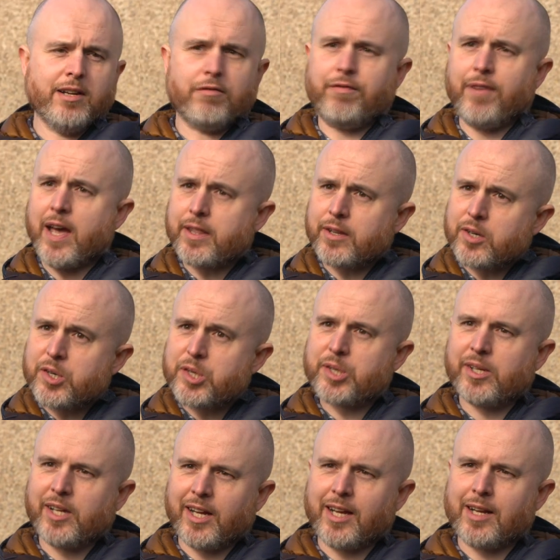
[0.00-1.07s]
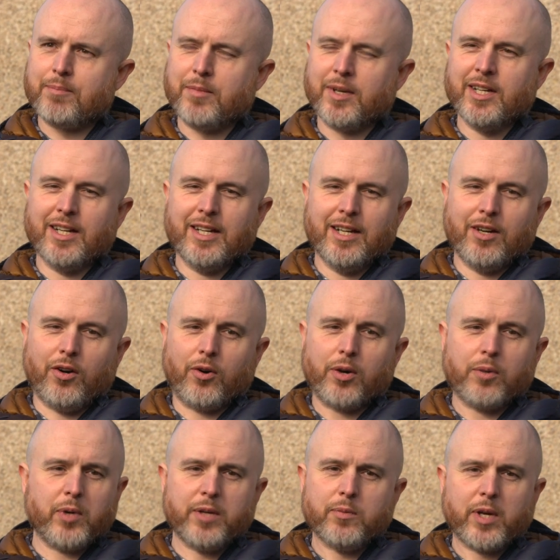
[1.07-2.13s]
feathers, um,
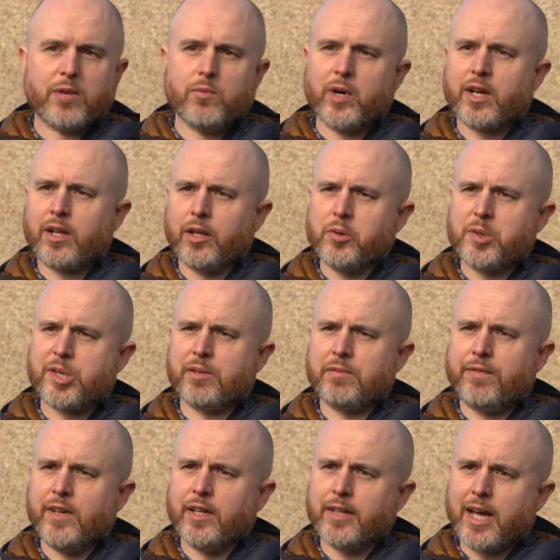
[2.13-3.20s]
or we, we can wear clothes that feel